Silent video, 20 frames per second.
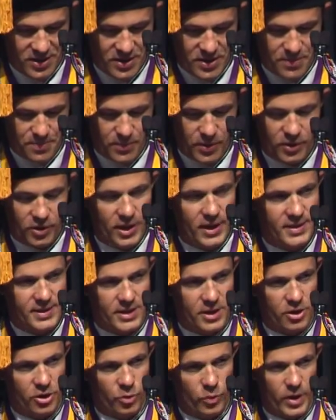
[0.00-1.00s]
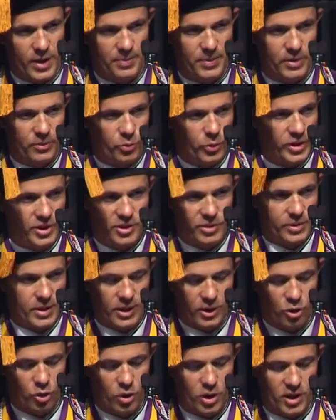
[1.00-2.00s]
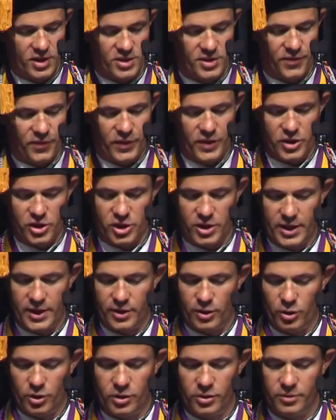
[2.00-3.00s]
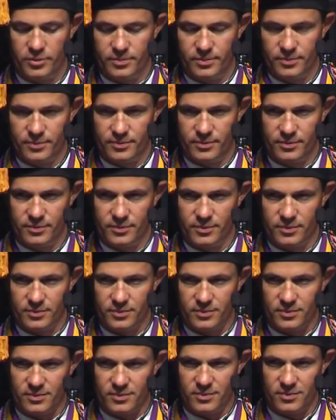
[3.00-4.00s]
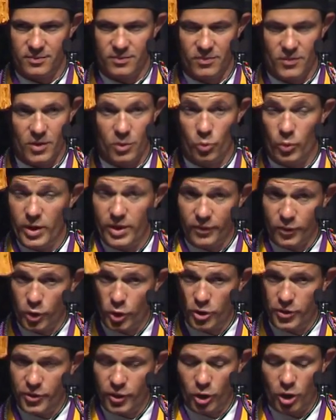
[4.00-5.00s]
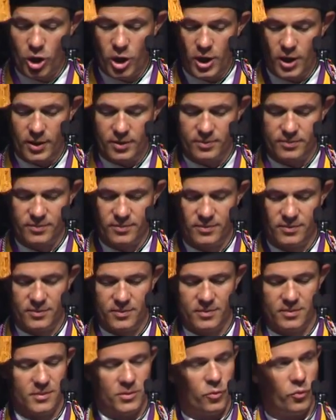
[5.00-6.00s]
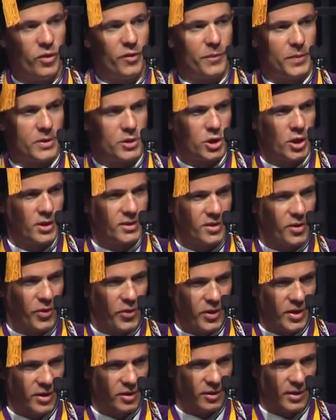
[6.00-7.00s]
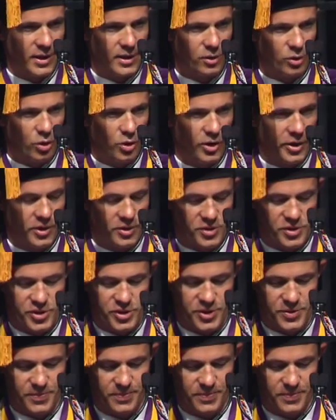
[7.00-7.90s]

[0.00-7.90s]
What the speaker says: but like Derek Redmond, we do not cross the finish line alone. We have learned the law. We've been taught to think like lawyers.